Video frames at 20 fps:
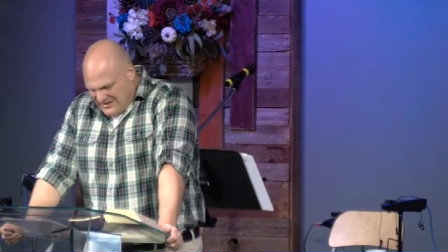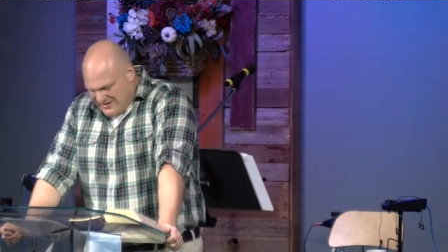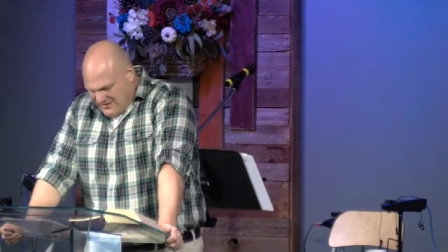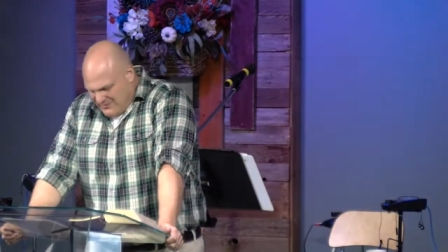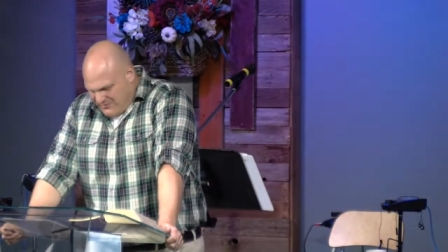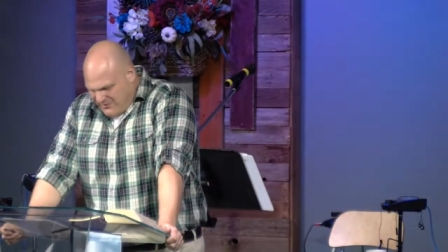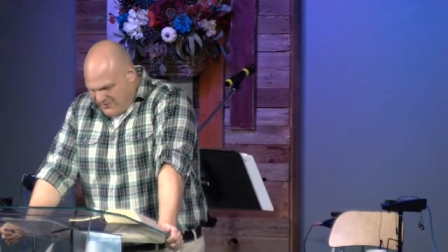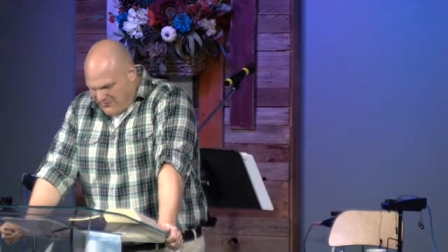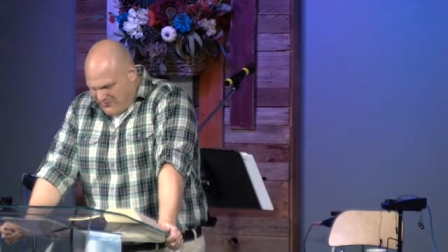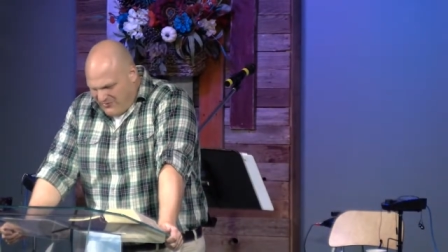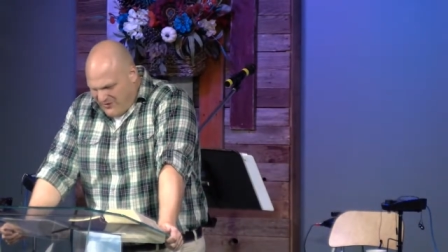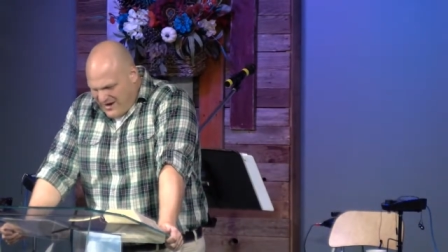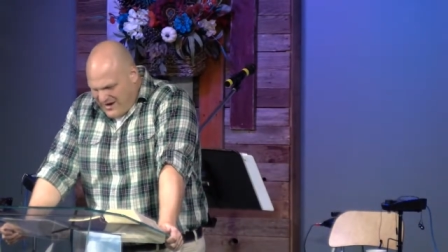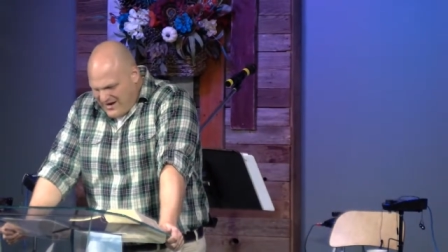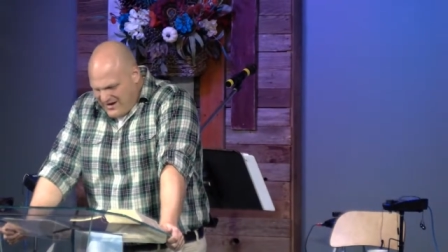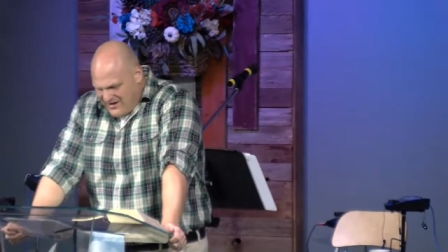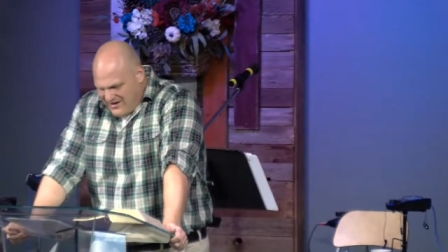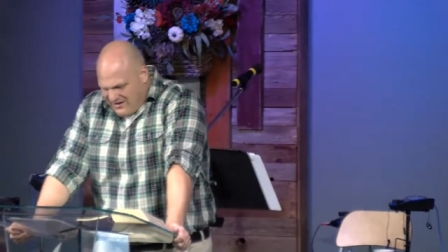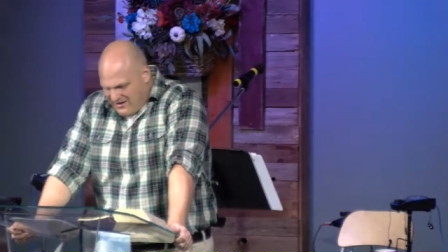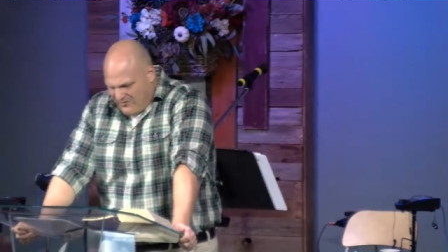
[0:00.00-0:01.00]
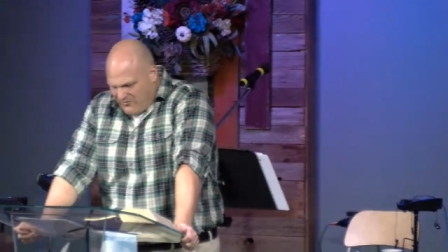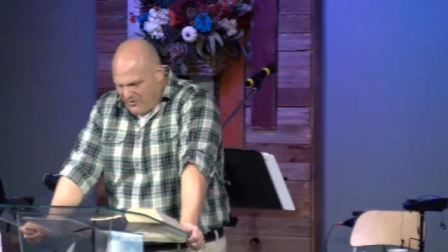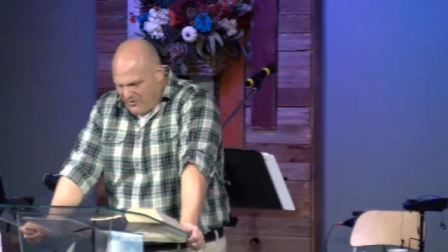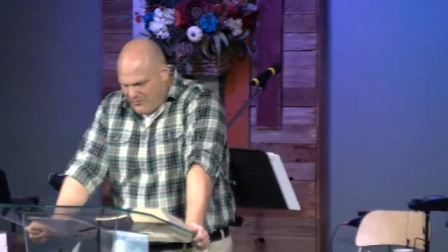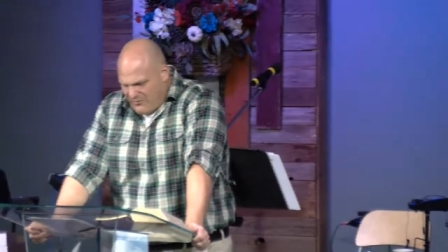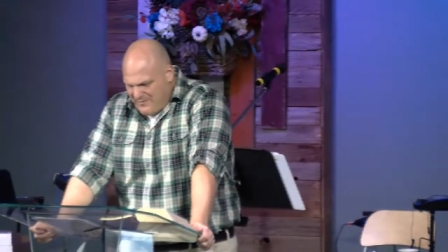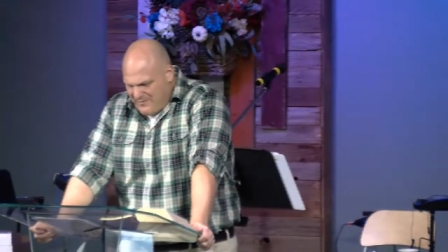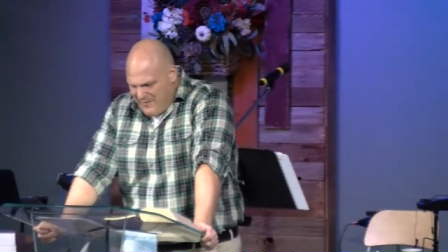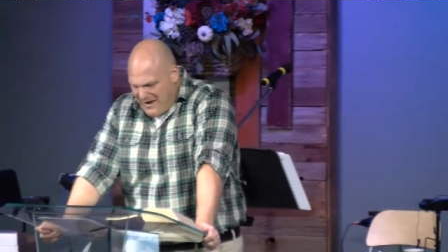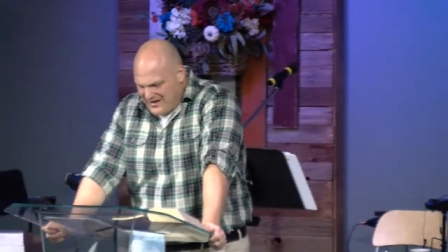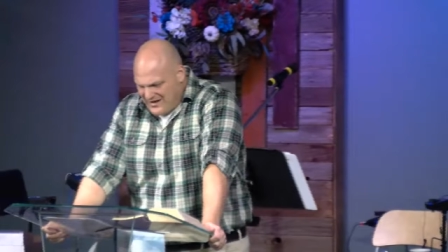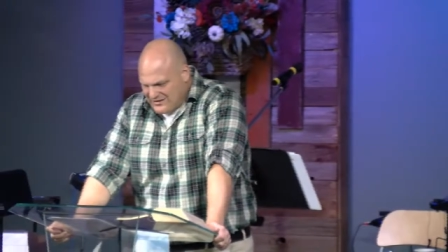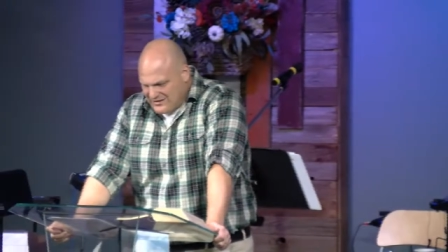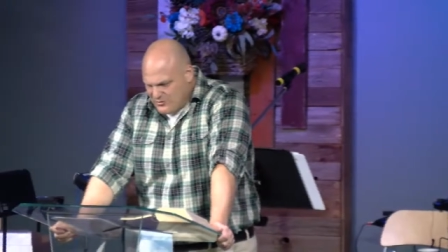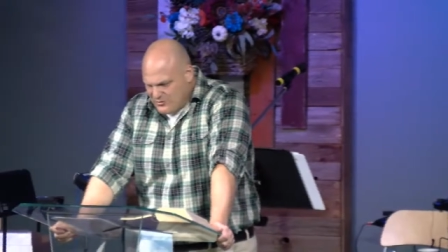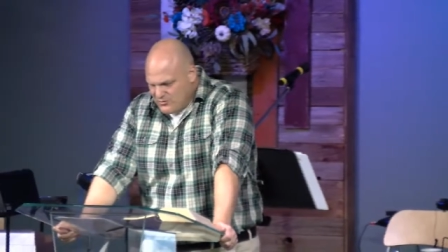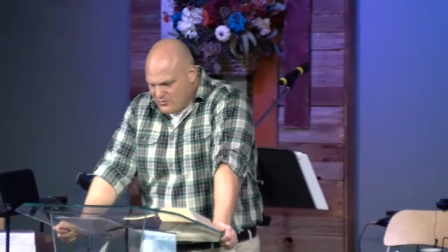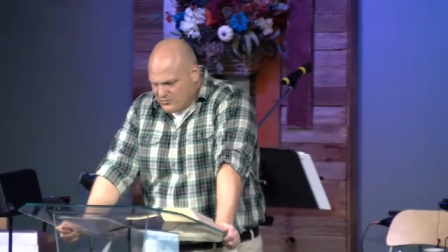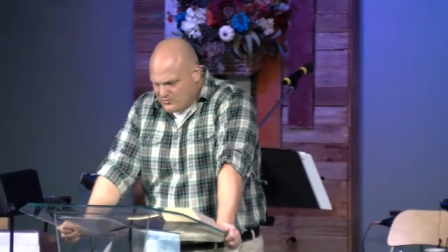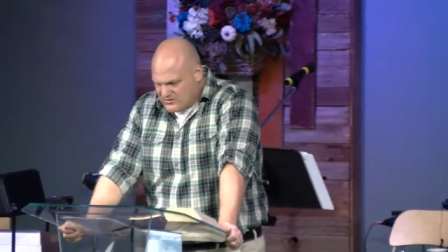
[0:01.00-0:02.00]
we're afraid of what we might
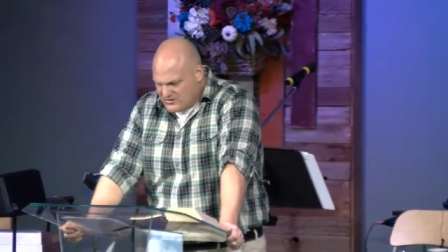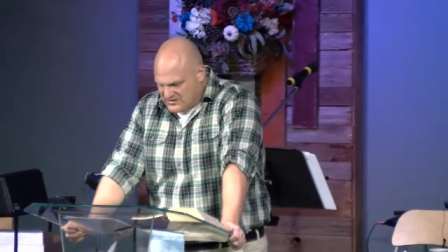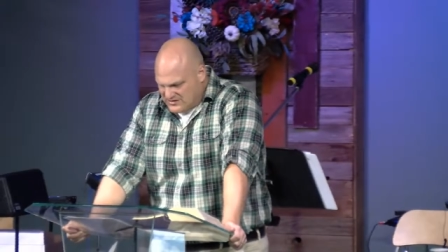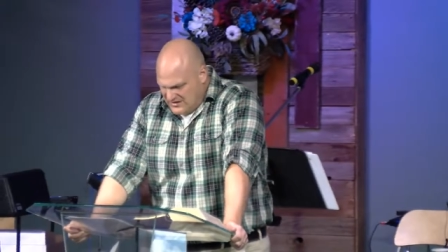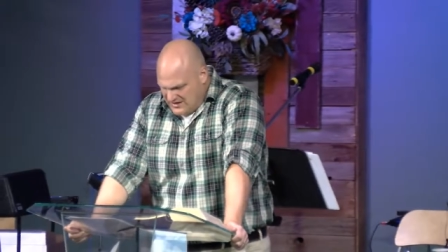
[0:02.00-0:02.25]
lose